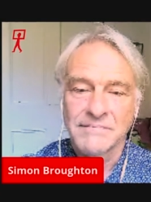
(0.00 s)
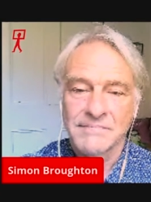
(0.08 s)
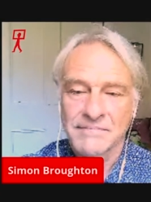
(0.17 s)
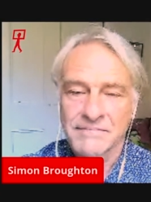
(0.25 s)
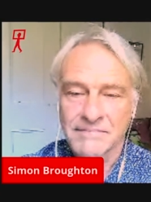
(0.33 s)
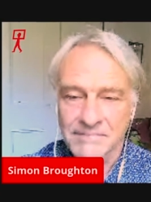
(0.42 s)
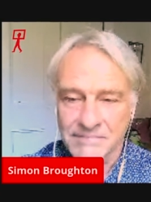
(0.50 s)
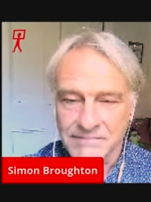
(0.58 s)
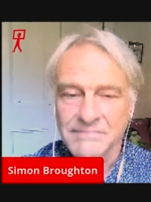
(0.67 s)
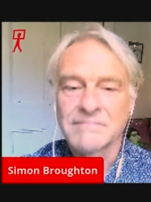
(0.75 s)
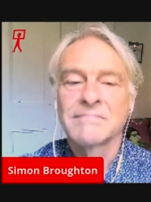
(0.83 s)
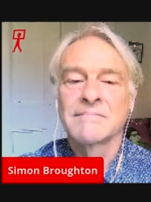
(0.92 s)
this
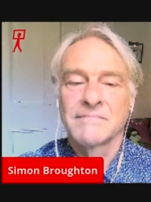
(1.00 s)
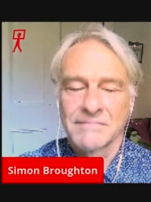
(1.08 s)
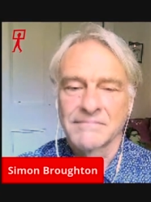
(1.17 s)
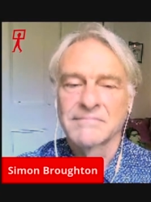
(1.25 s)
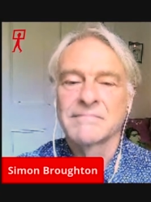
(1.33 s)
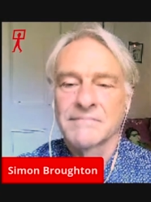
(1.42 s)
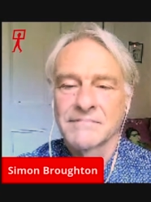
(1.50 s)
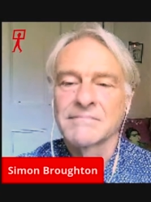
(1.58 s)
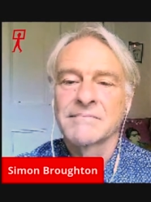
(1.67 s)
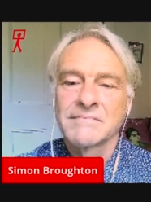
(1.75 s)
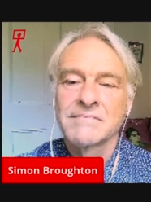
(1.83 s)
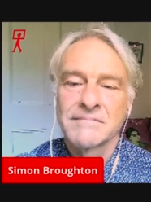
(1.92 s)
combination of
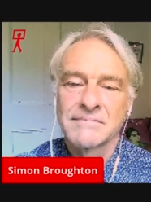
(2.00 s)
future and